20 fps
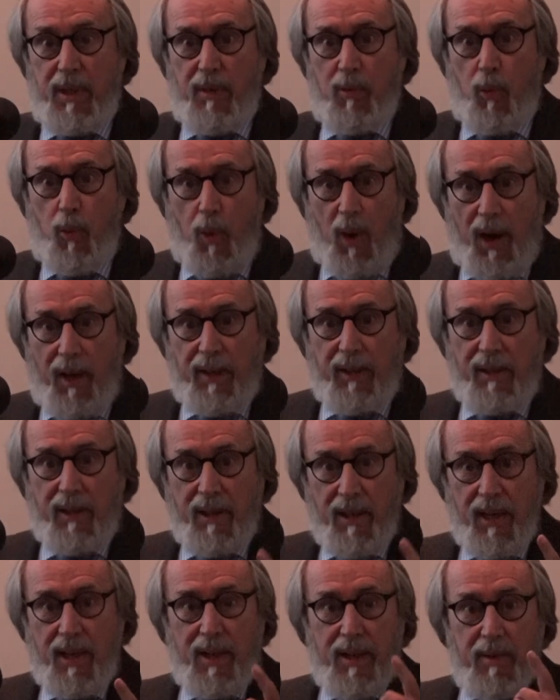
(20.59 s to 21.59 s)

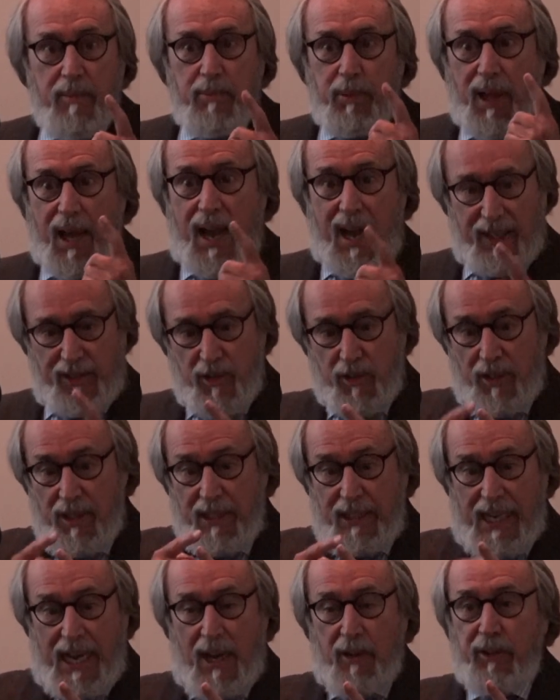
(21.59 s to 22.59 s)
one block, you can
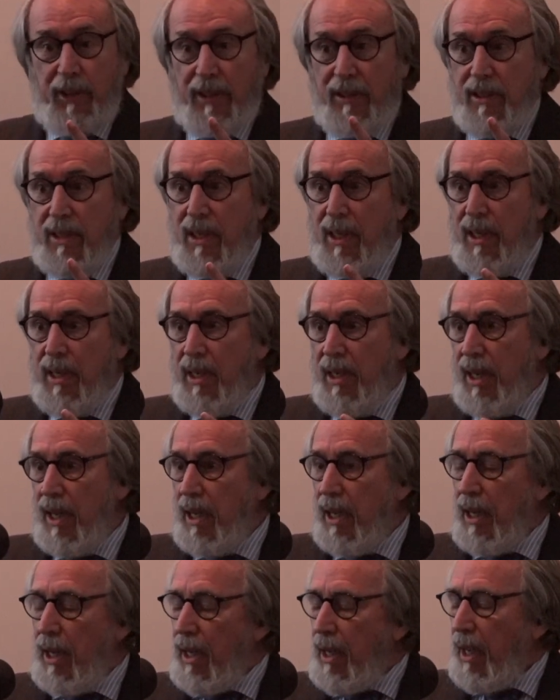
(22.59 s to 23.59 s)
count
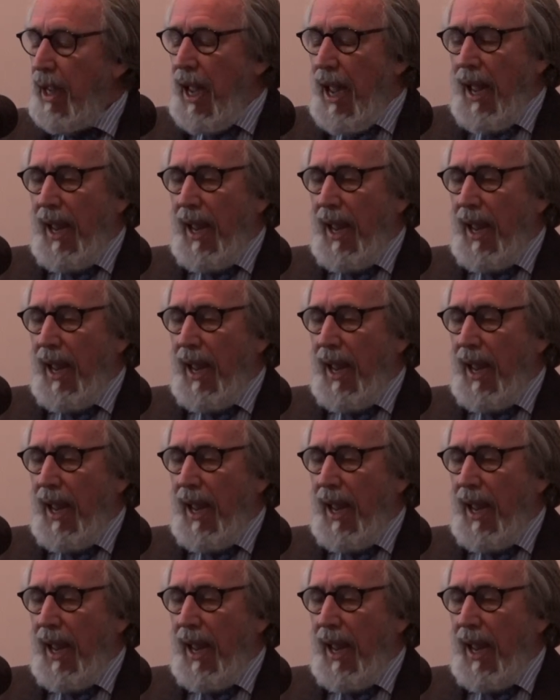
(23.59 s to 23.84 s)
it.